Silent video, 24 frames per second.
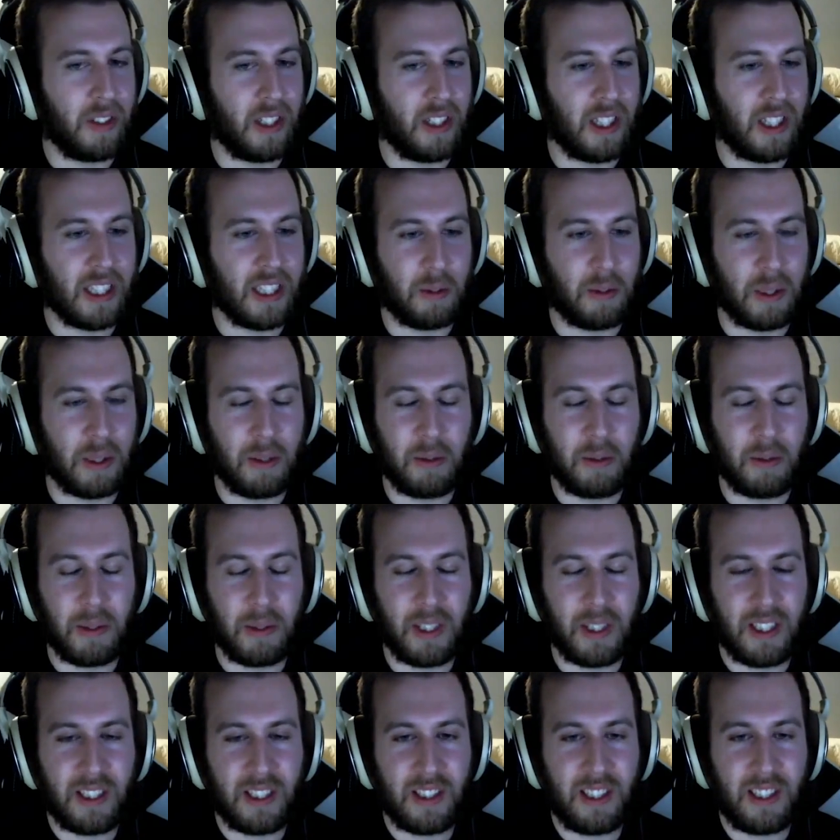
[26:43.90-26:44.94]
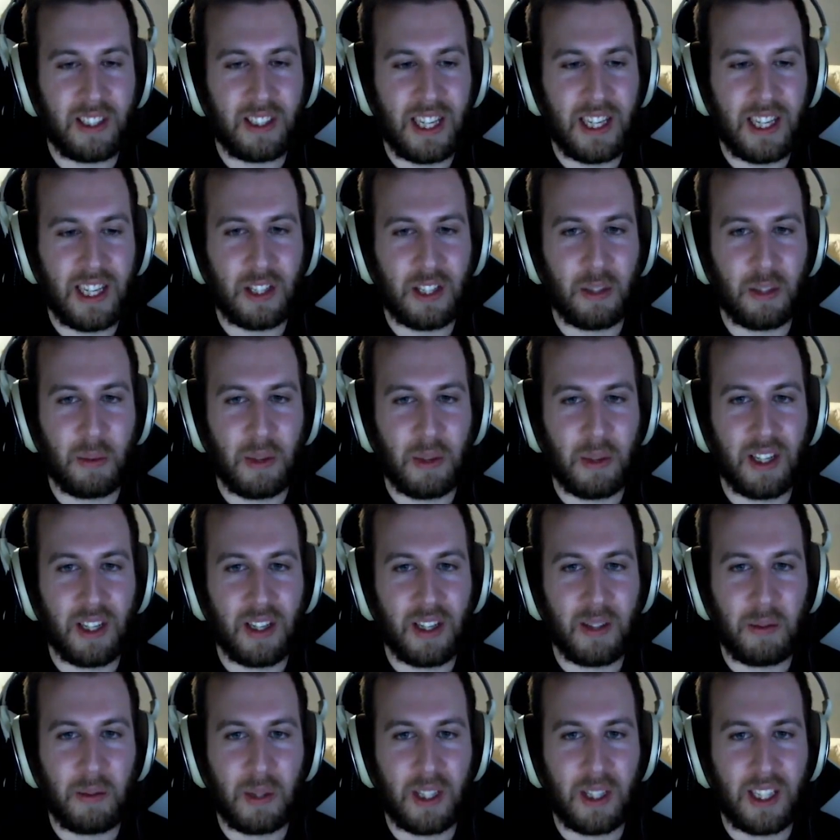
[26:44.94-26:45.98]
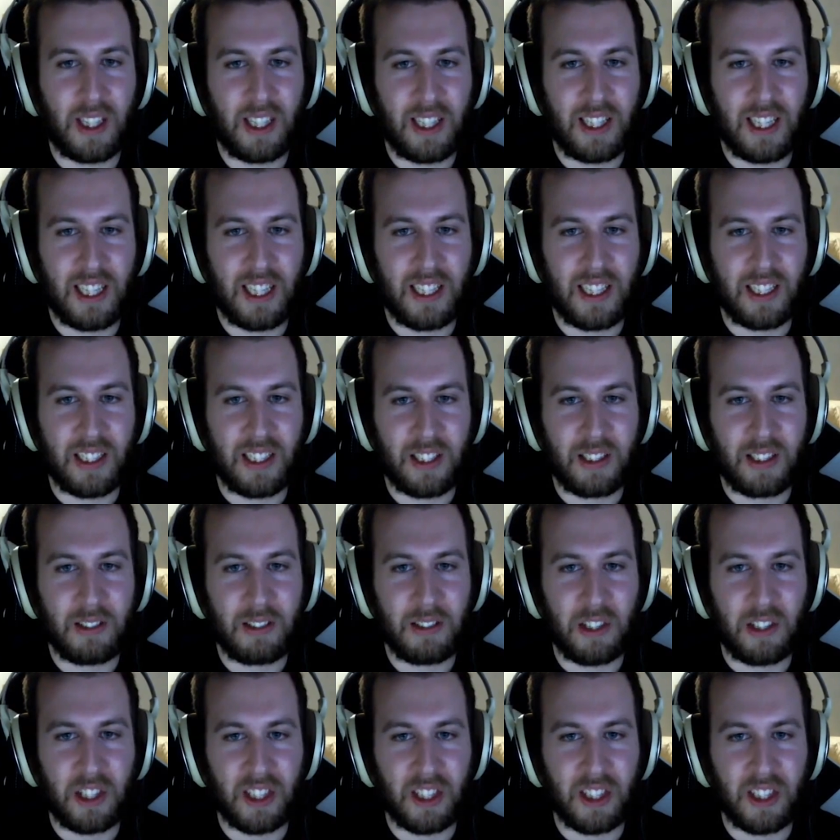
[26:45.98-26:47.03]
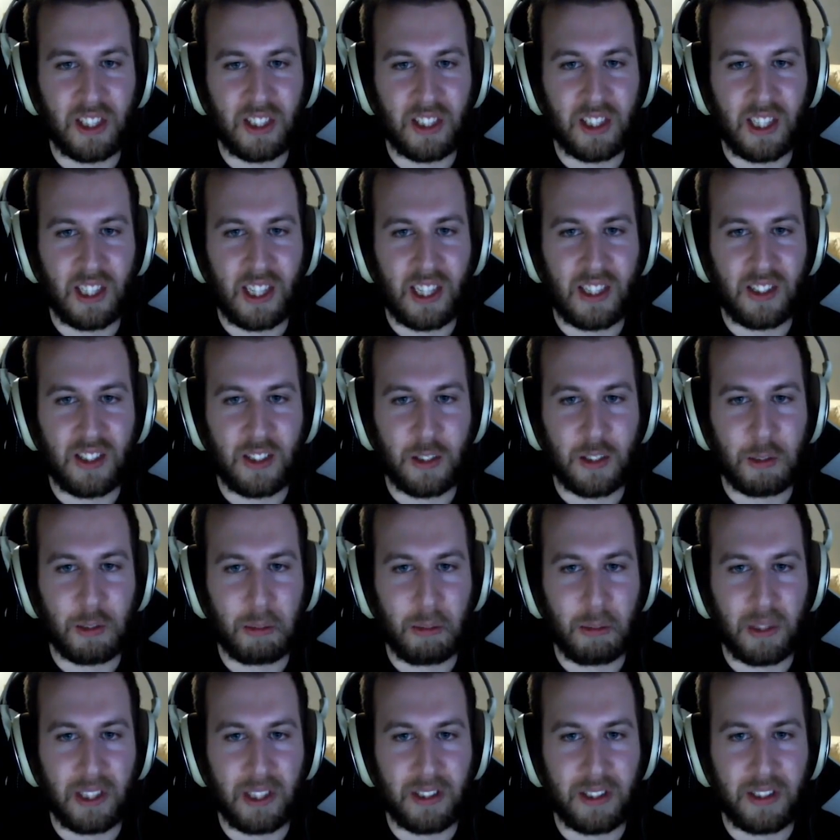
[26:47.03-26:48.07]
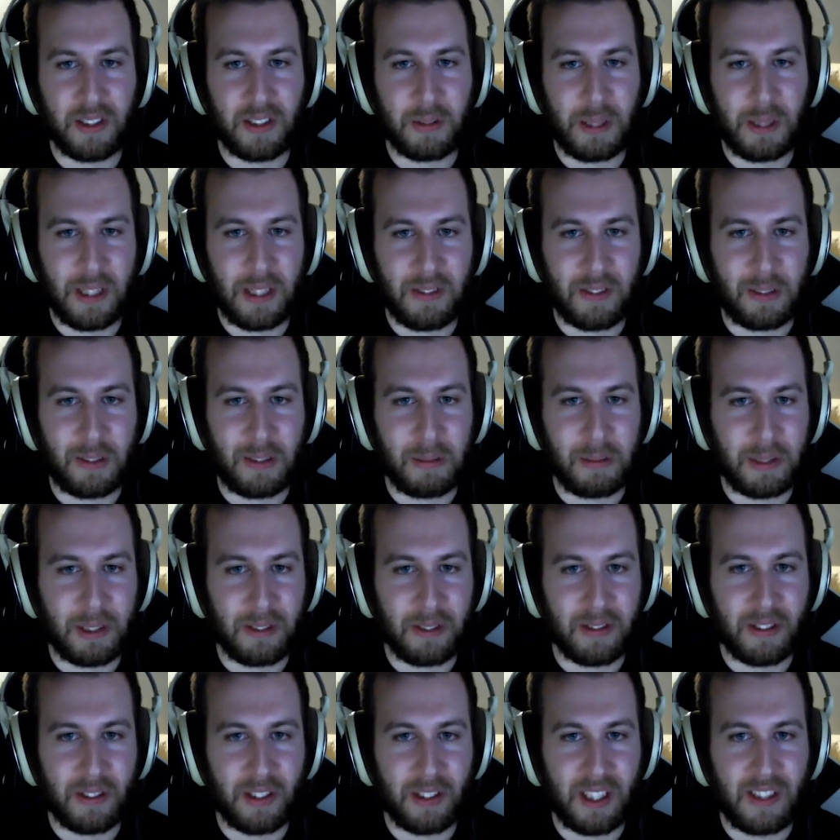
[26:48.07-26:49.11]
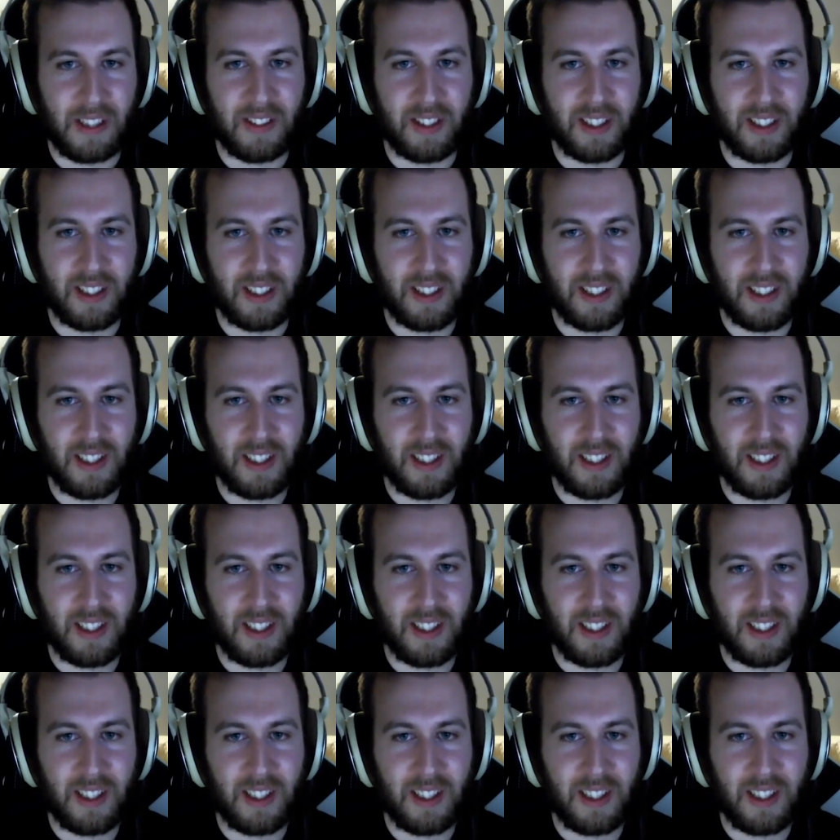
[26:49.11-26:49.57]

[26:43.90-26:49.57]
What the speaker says: for like say it's a one-on-one and dude just decides to sprint away from you forever.